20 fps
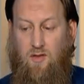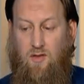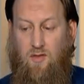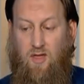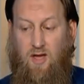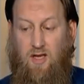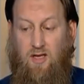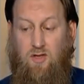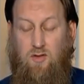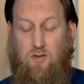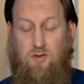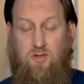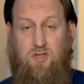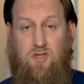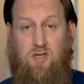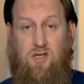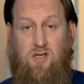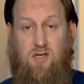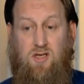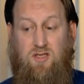they
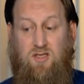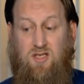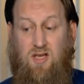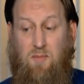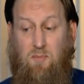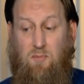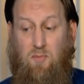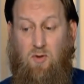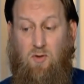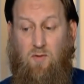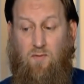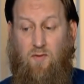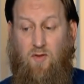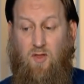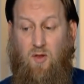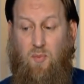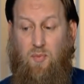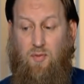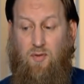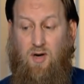used to assemble for
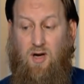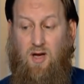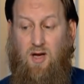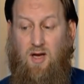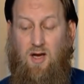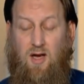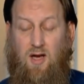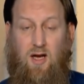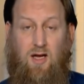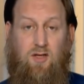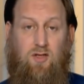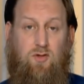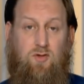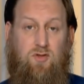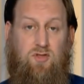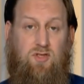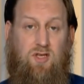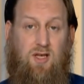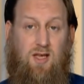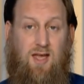the prayer and
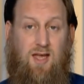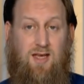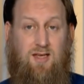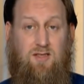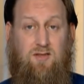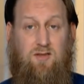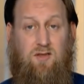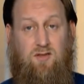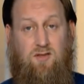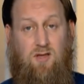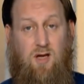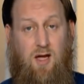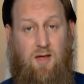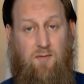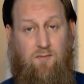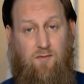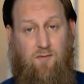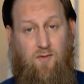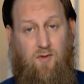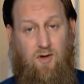used to guess the
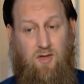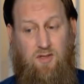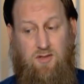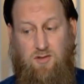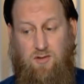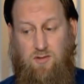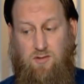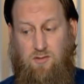time for it.